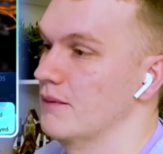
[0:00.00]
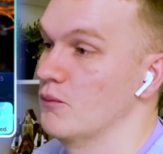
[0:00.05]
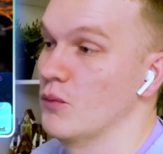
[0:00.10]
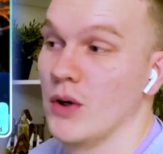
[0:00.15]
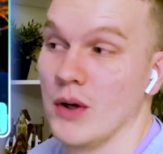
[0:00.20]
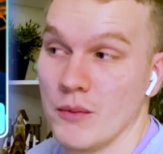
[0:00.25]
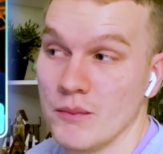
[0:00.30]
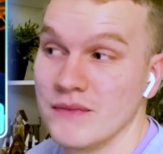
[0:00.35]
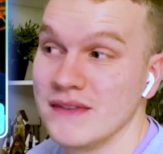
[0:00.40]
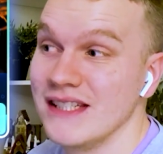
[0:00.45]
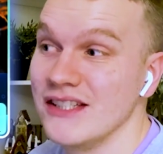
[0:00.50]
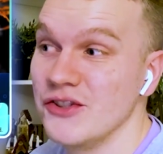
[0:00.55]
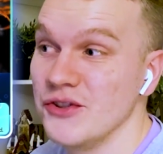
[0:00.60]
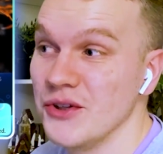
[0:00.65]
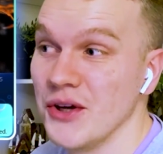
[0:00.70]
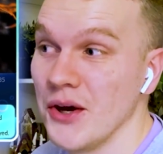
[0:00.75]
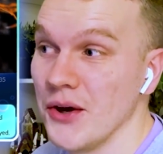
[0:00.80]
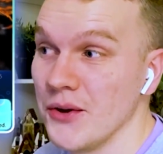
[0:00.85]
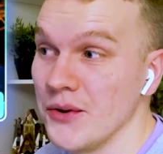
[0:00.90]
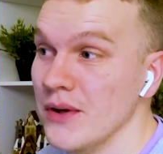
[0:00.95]
well, did you
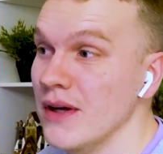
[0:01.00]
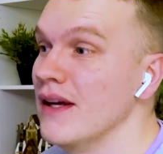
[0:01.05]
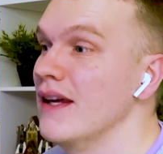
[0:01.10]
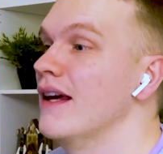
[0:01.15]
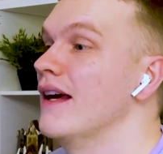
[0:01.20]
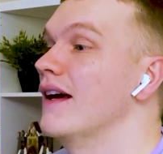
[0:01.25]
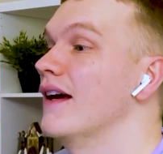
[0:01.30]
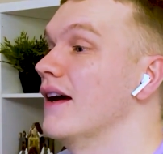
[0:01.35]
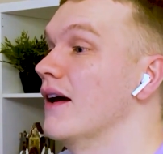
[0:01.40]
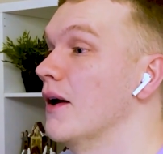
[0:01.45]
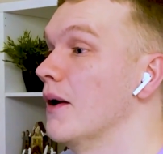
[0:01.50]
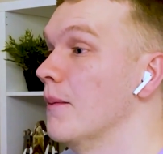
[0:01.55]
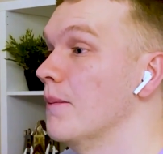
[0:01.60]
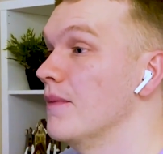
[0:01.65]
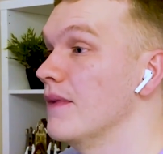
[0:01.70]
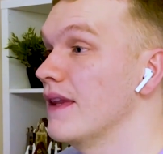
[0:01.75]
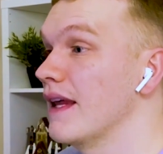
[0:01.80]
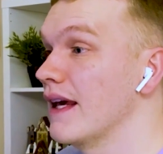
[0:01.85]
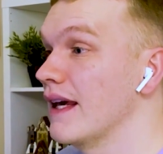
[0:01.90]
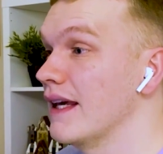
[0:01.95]
know
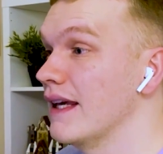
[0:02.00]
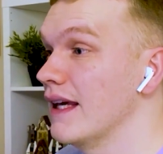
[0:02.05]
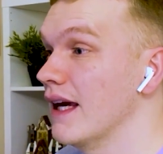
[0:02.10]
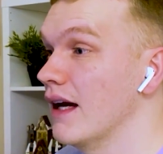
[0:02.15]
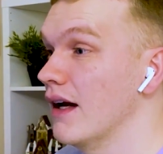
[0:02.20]
they